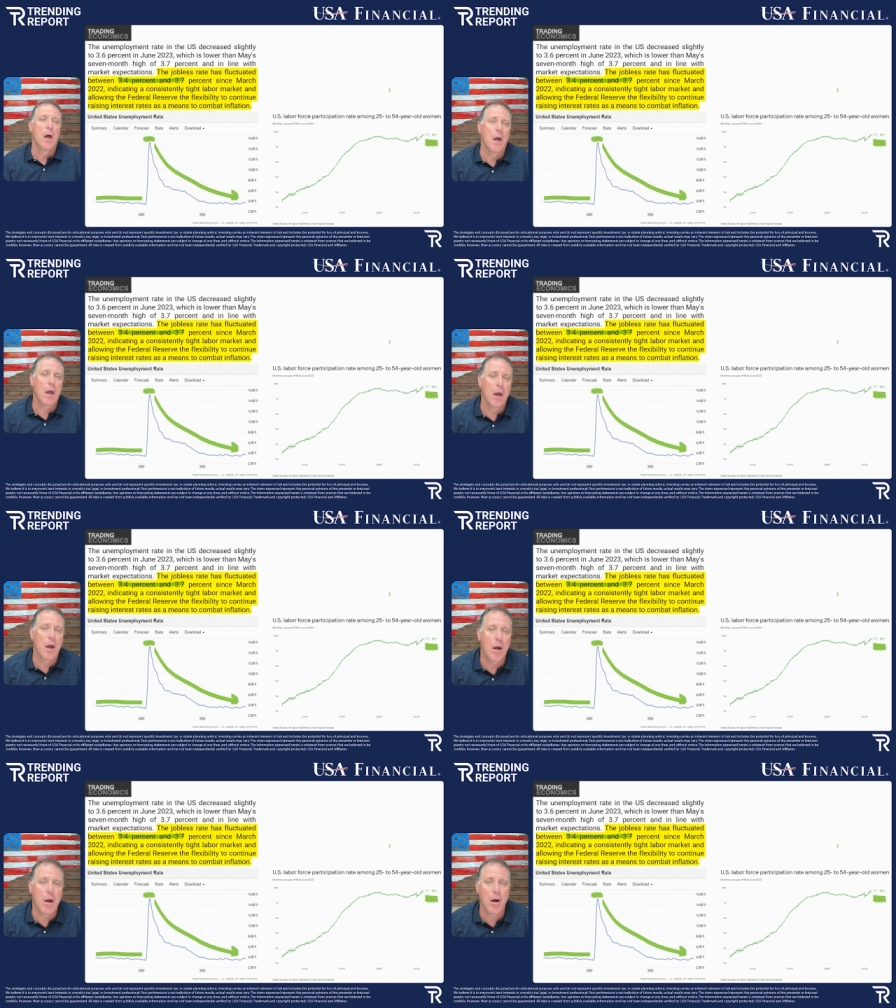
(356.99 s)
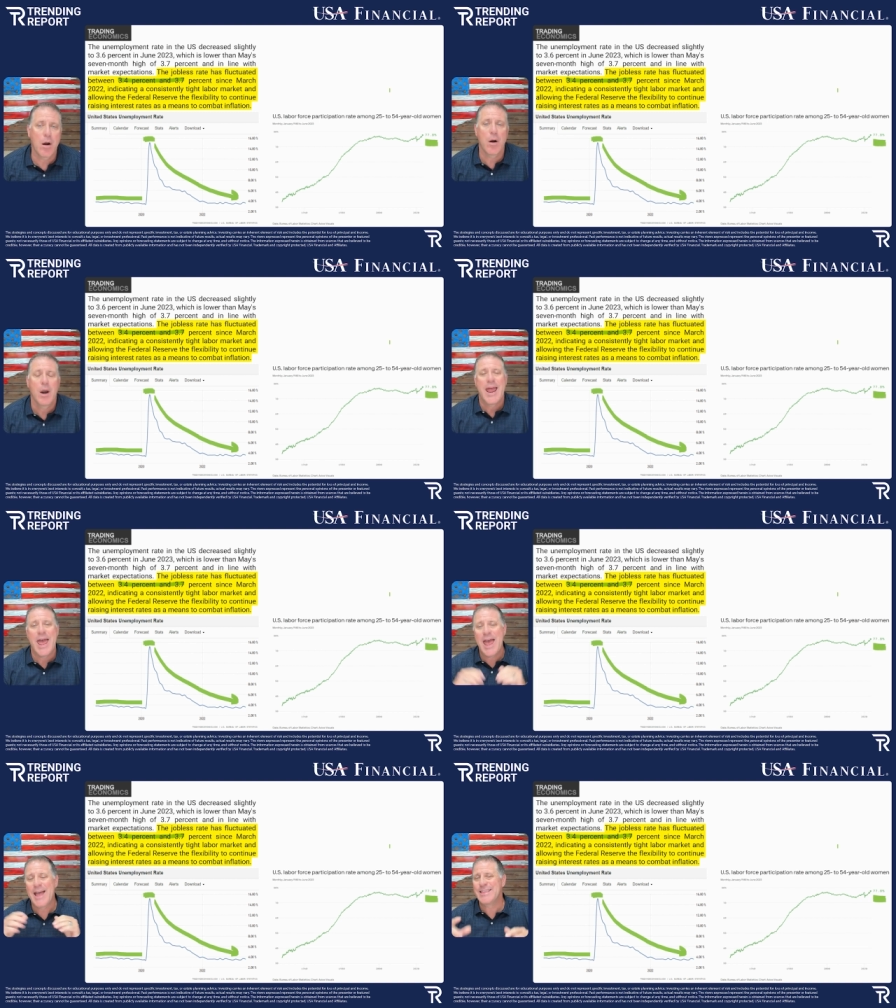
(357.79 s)
are
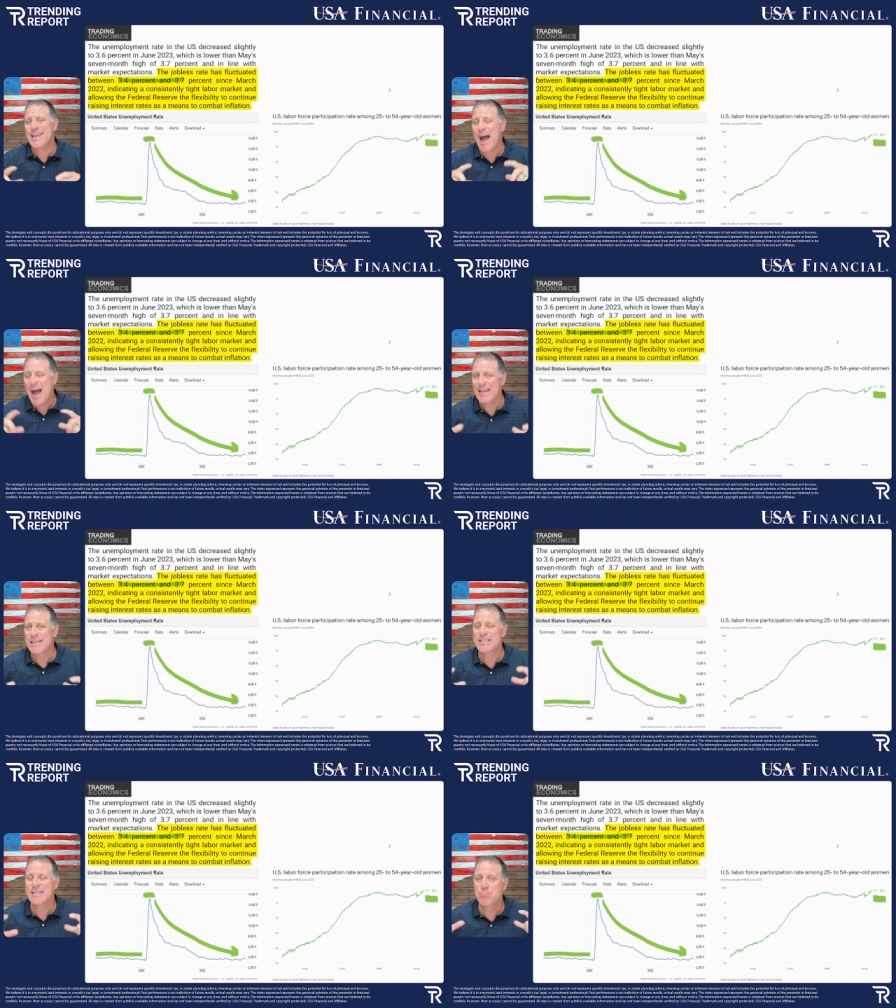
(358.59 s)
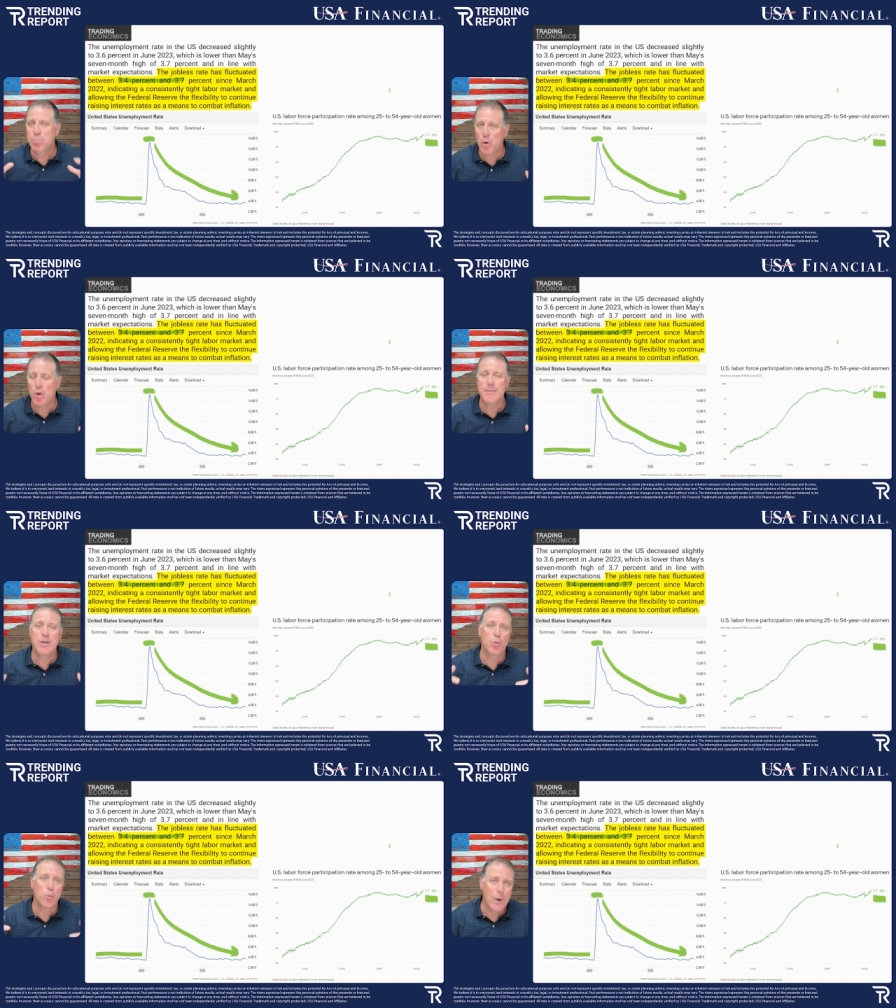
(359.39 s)
at the highest
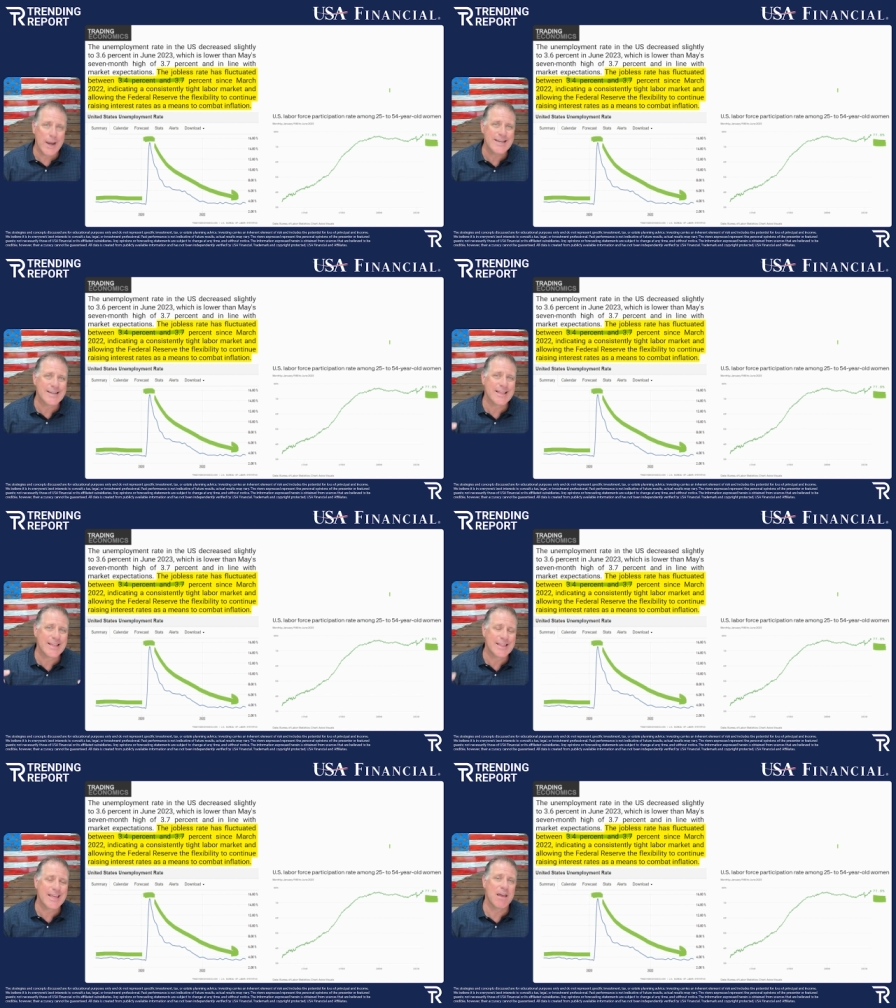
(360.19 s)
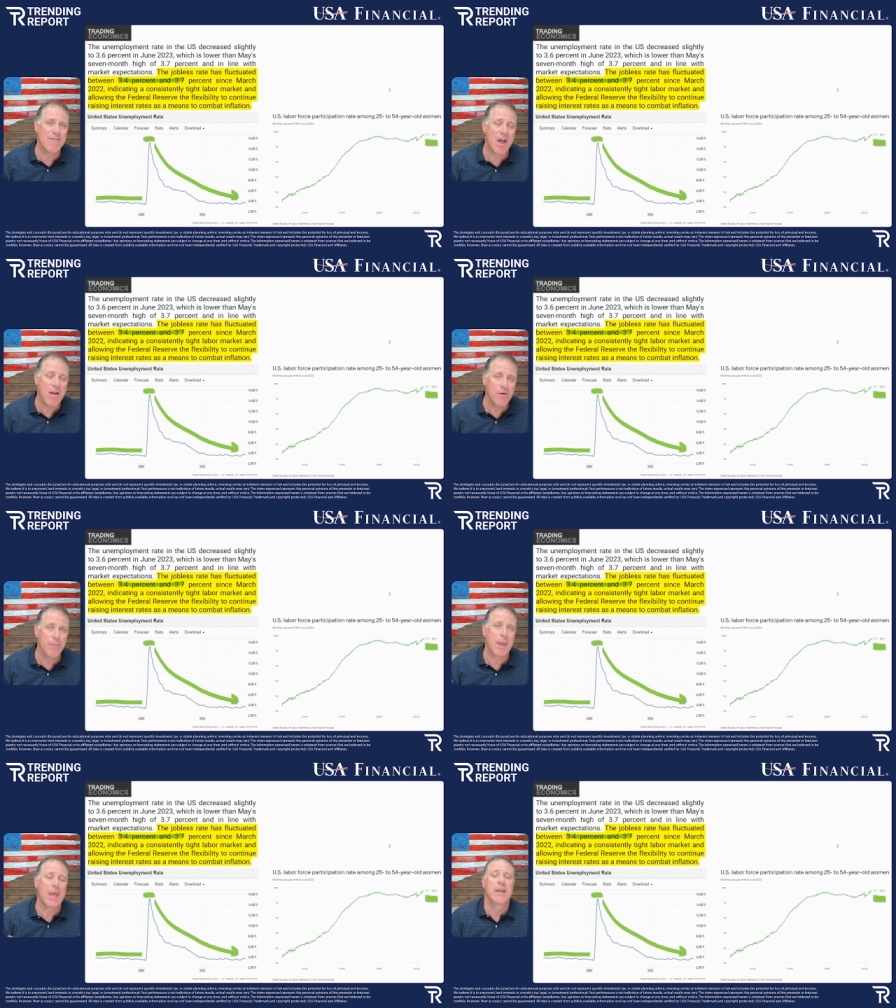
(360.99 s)
employment rate that they have
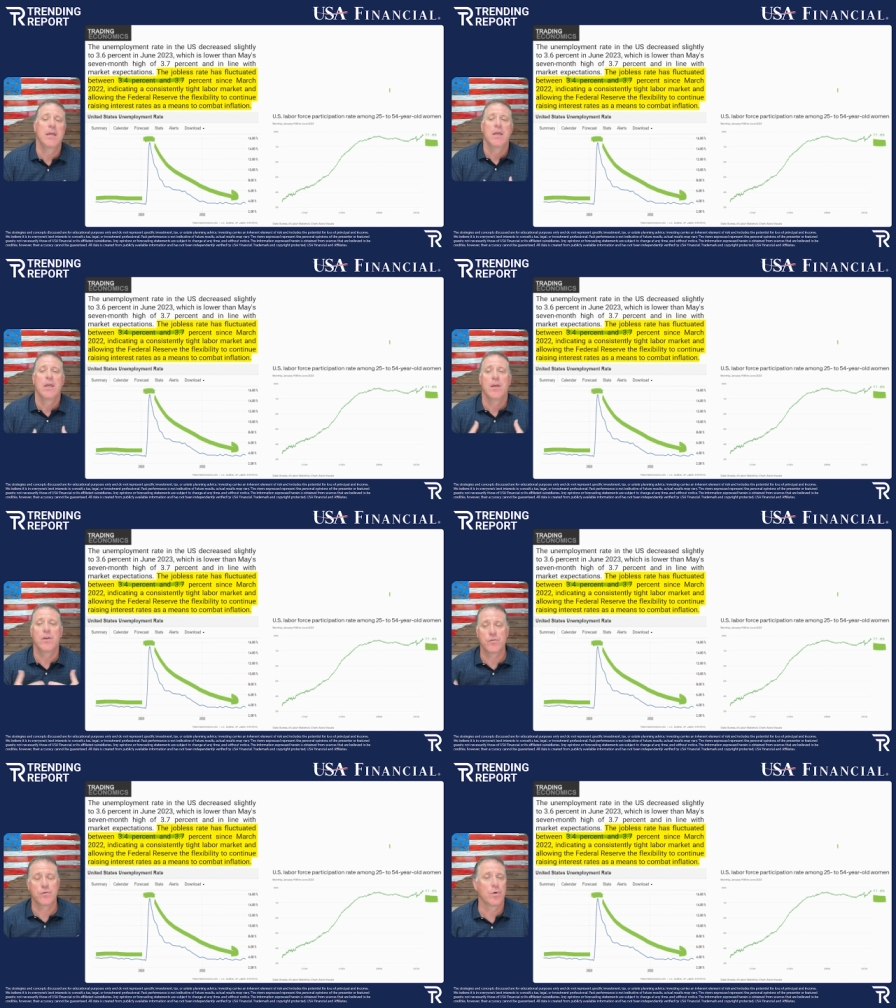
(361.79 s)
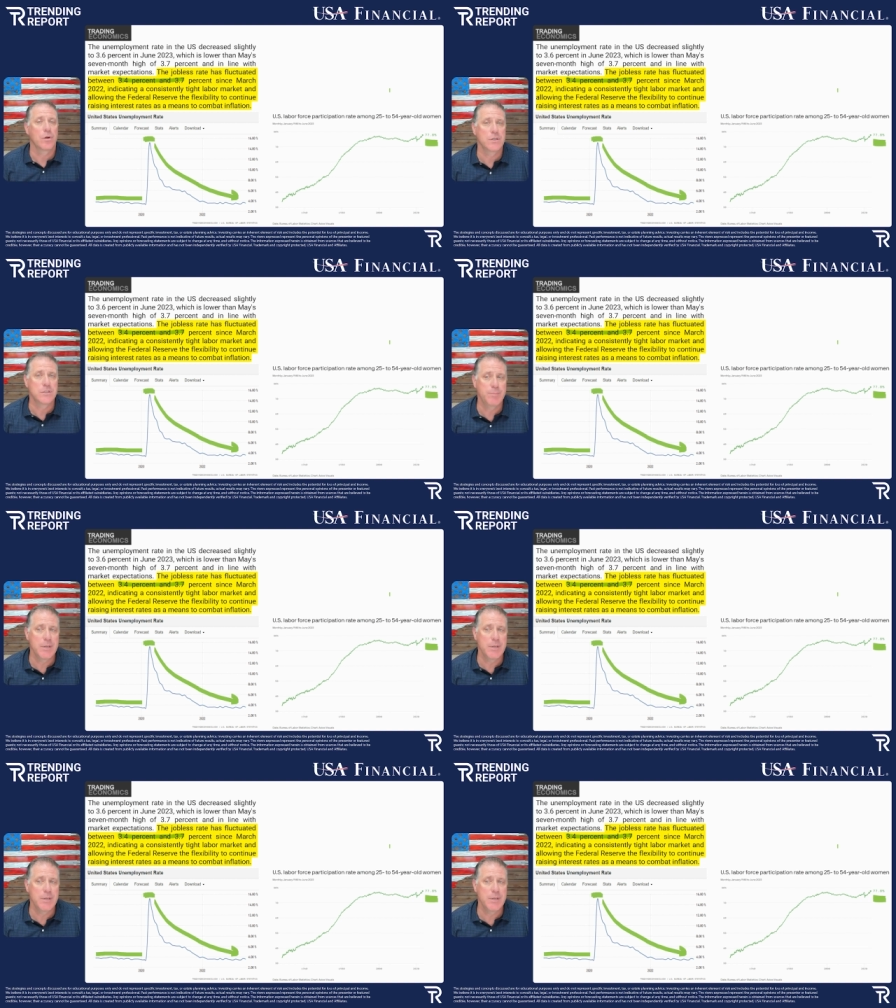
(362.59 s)
ever been, historically